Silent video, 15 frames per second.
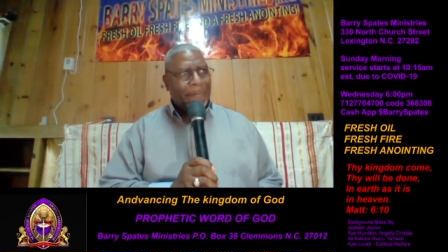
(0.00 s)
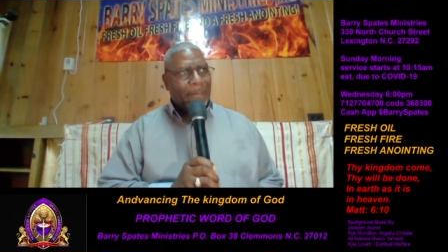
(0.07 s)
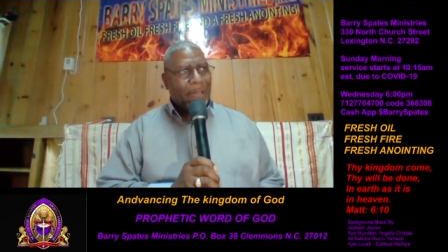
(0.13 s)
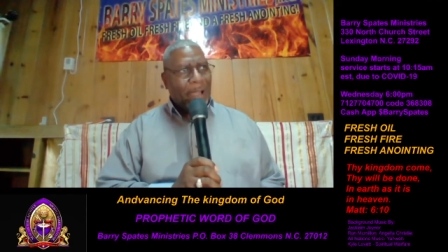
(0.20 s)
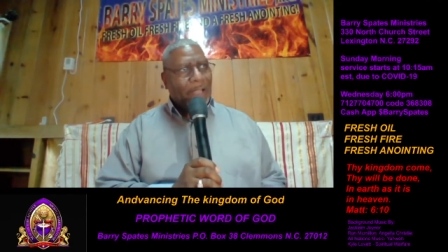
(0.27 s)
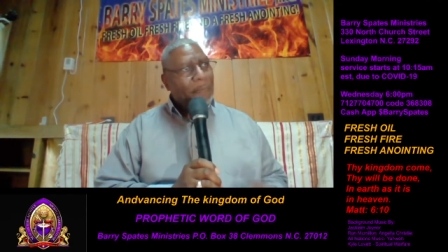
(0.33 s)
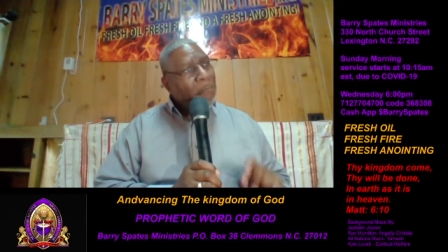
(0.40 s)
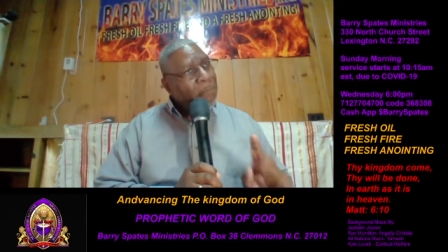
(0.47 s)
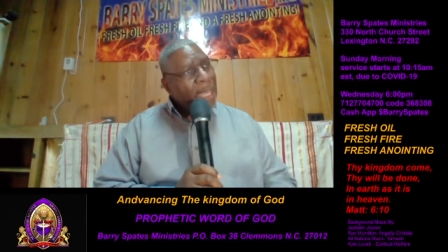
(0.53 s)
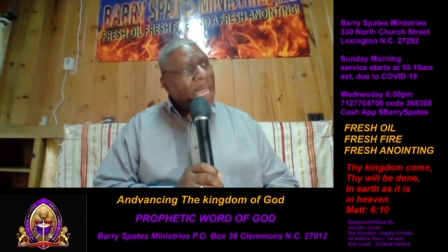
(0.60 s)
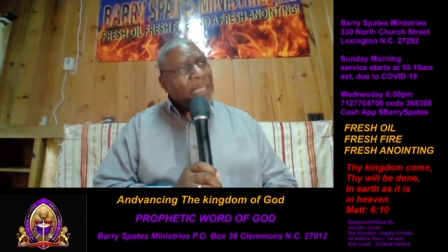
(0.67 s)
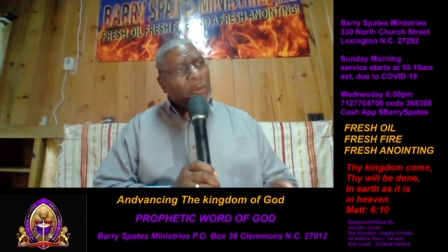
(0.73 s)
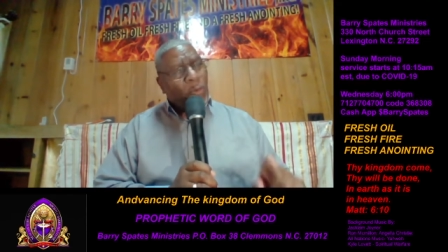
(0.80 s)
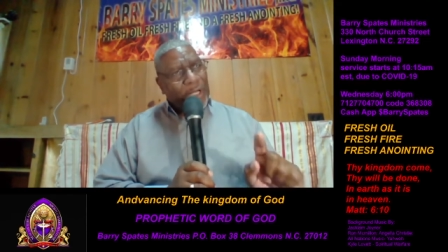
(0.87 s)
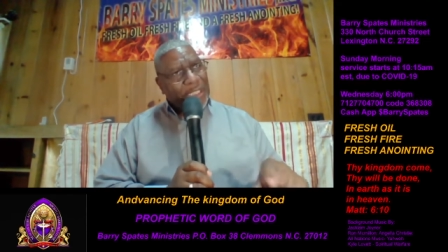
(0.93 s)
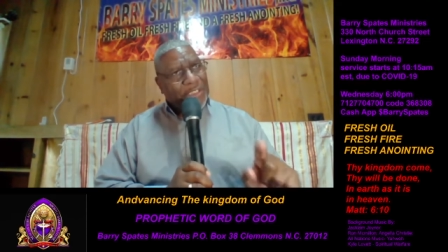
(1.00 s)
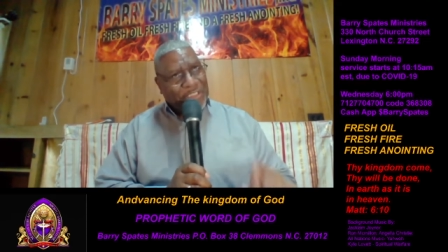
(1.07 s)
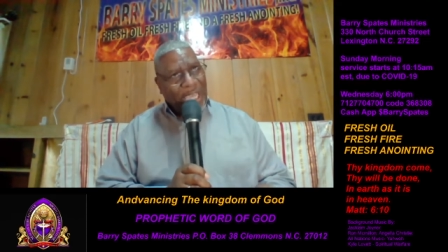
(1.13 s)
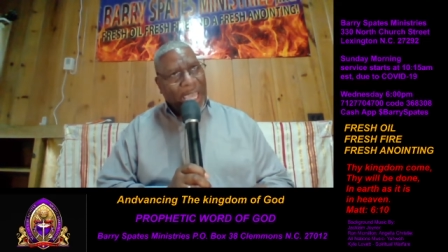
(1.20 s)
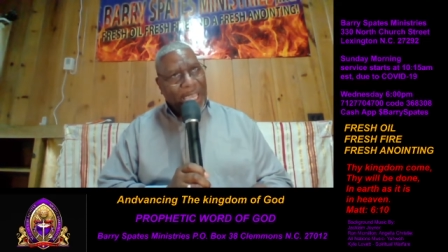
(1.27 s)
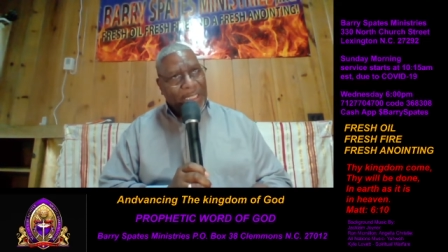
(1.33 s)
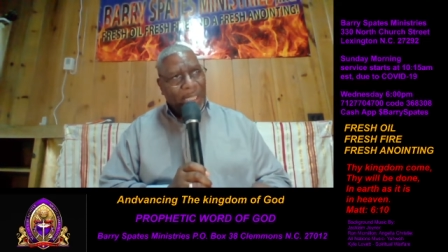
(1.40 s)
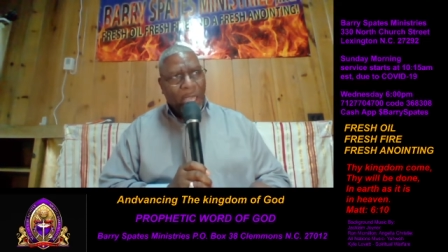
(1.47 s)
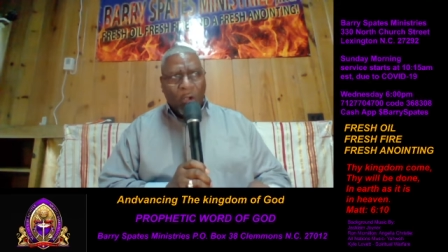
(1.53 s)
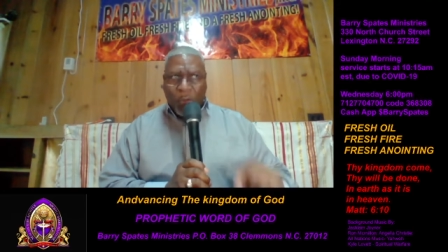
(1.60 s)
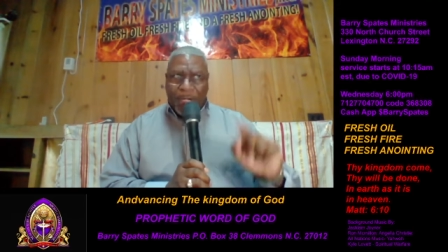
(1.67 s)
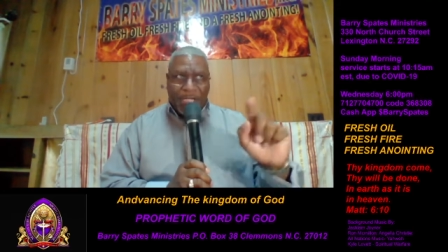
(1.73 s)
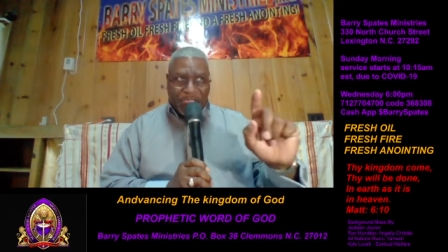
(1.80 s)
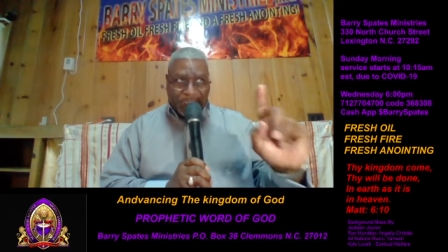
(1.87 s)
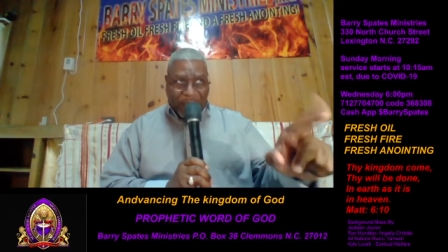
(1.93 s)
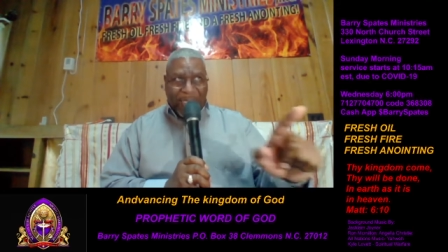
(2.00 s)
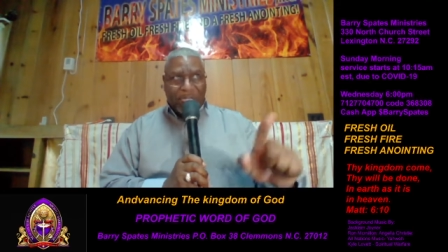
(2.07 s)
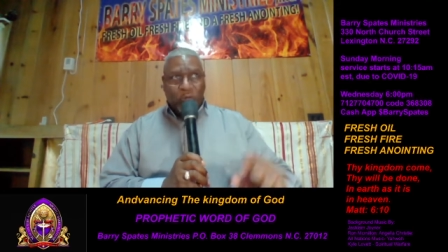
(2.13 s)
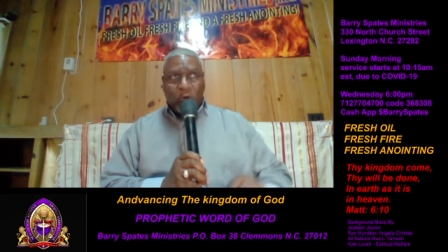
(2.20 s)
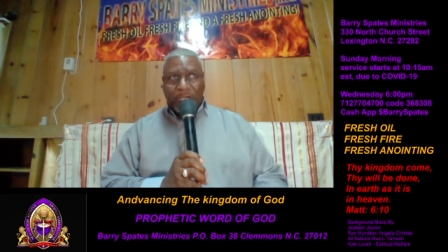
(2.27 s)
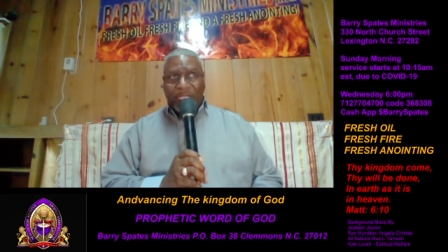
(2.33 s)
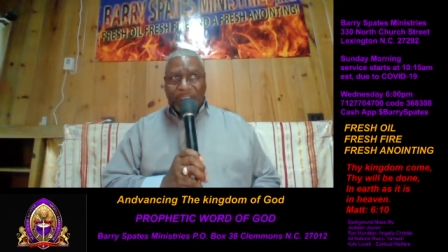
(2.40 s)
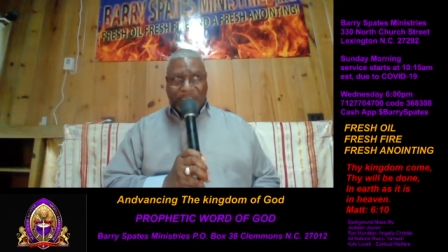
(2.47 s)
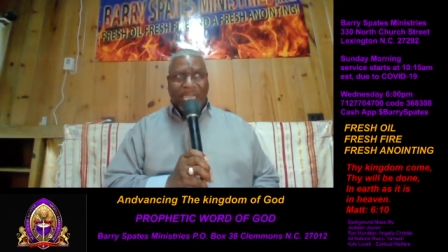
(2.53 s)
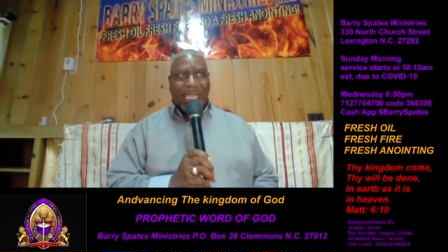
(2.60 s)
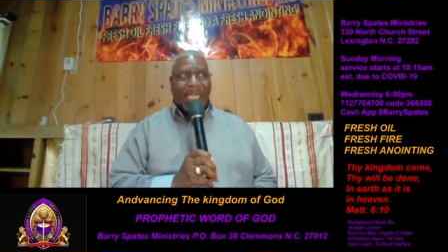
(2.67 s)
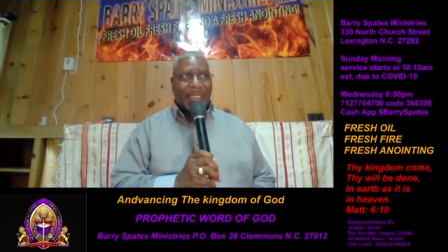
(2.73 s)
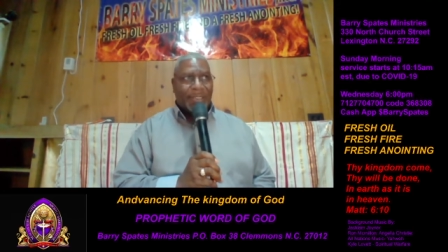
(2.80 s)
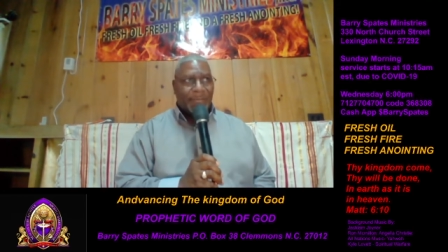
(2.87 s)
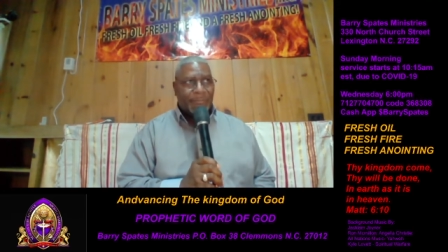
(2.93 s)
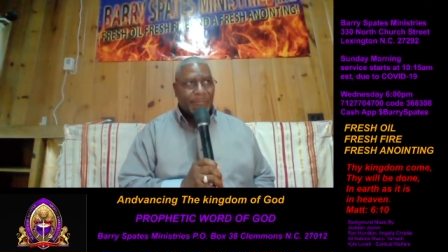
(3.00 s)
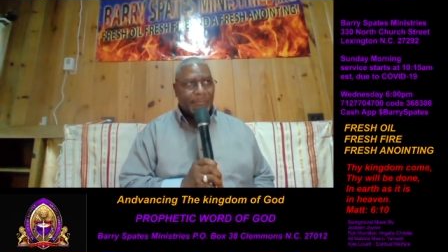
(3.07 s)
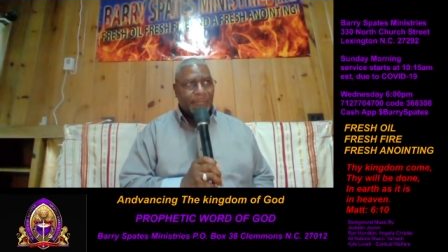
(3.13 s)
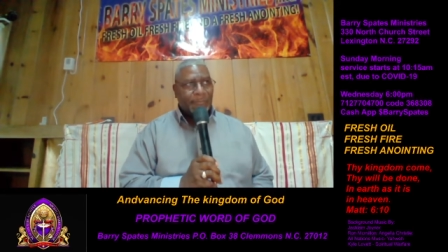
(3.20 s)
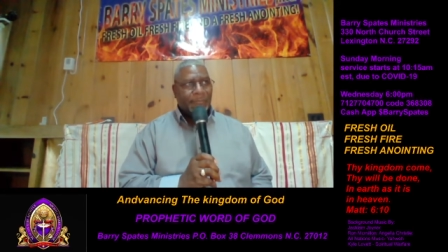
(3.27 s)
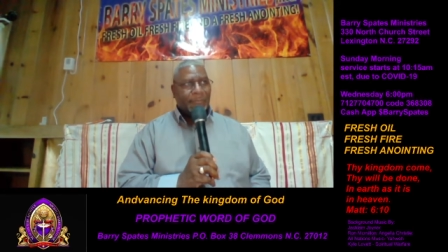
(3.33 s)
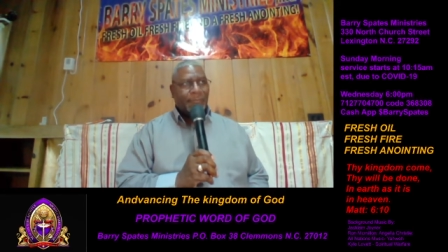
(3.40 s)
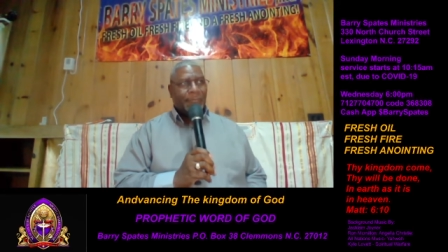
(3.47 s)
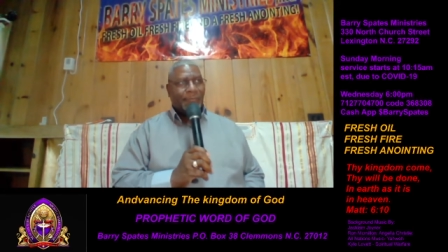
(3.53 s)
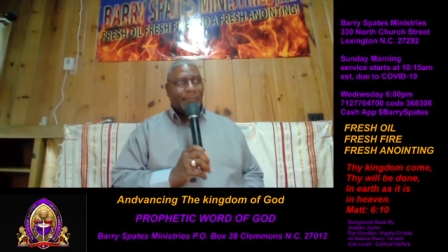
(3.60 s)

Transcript: God meant what he said when he said what he said. Yes, he